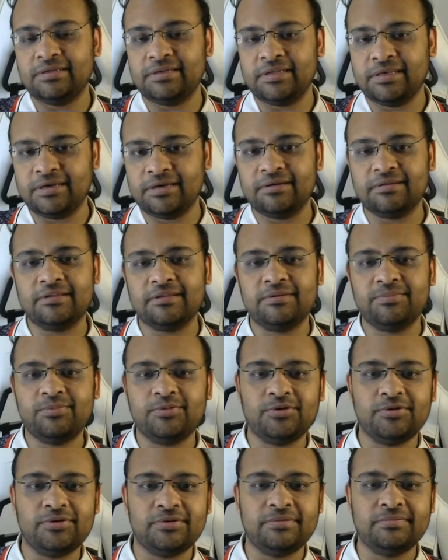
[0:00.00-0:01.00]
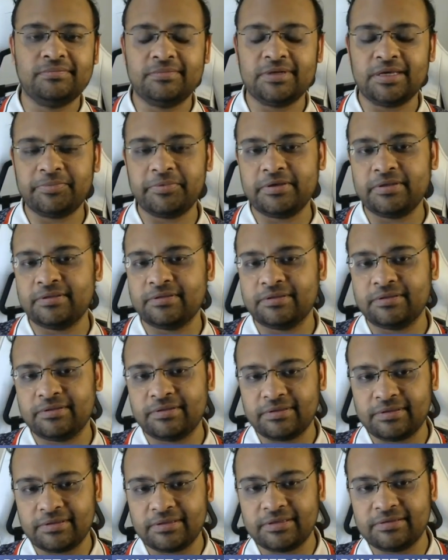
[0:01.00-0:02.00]
take another pawn. I mean,
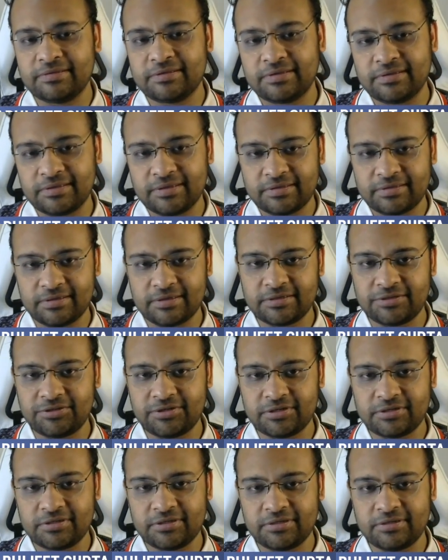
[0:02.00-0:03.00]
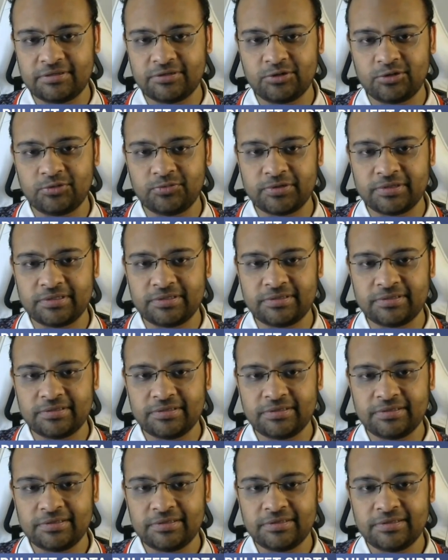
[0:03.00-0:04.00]
this construction is always,
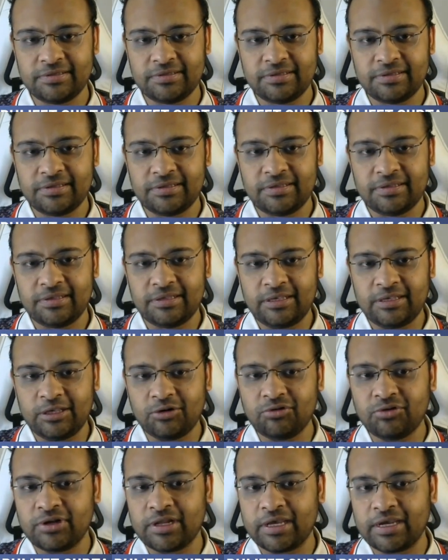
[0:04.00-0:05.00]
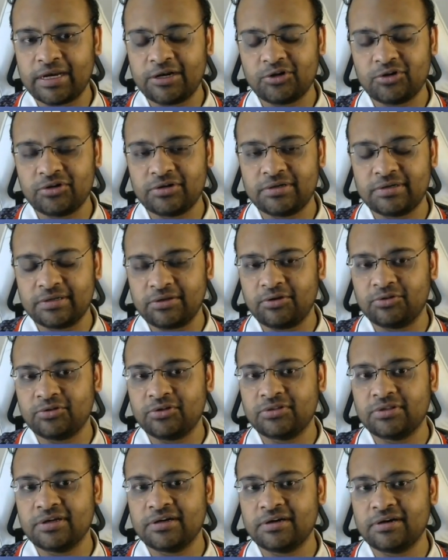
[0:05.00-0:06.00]
knight on
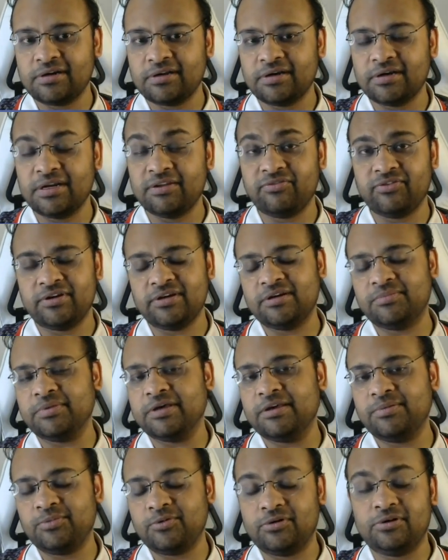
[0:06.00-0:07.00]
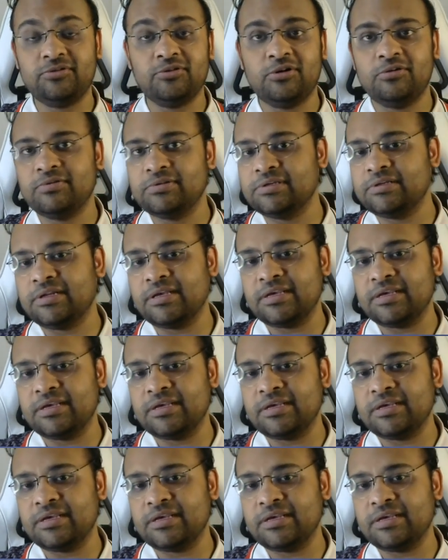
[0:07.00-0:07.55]
the third rank defended by a pawn is always a